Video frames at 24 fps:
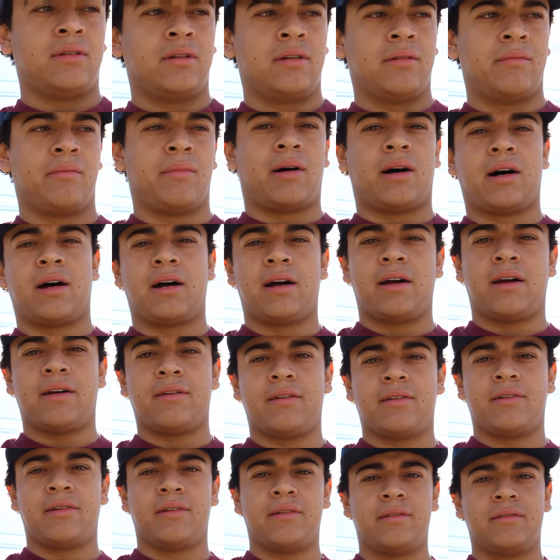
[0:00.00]
my
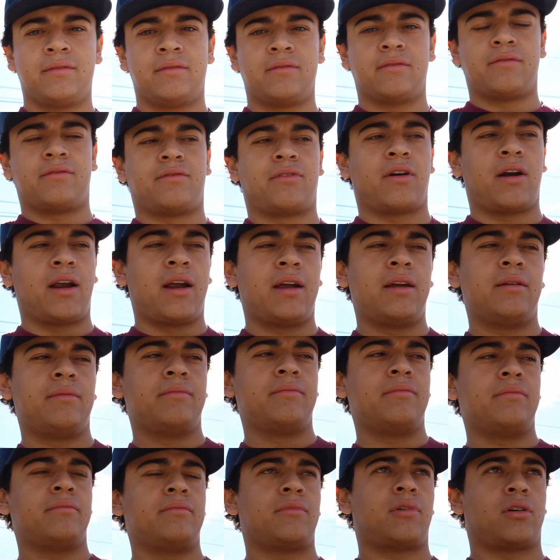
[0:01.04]
frame
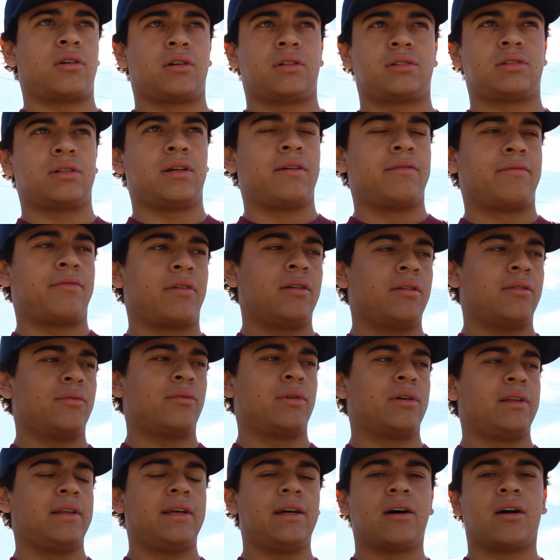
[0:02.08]
or subframe
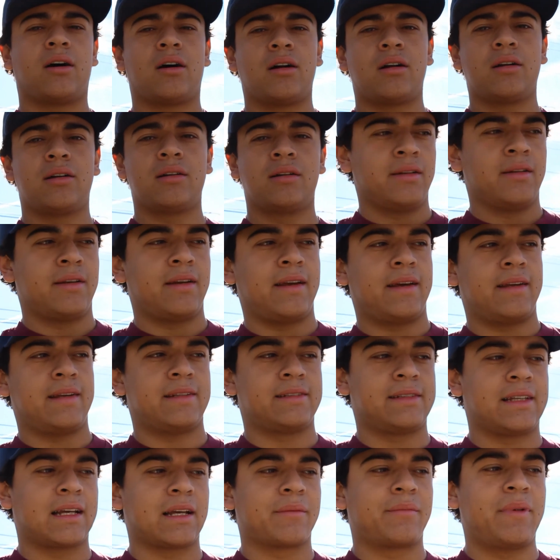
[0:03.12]
really hard, and it's
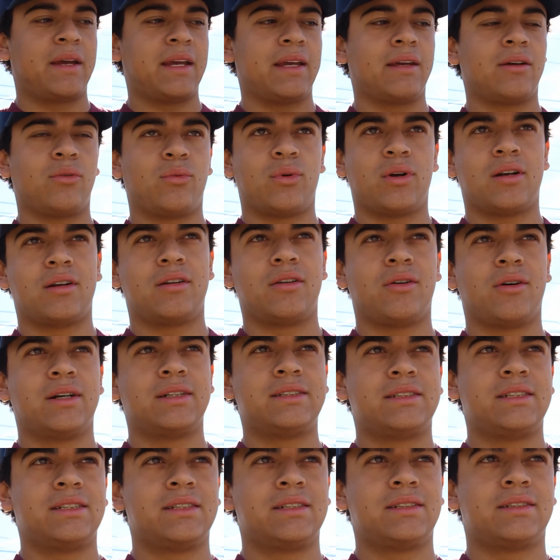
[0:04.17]
like making weird
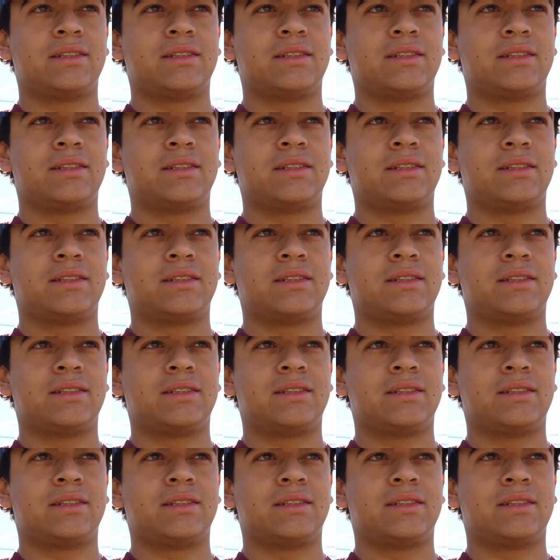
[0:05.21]
noises.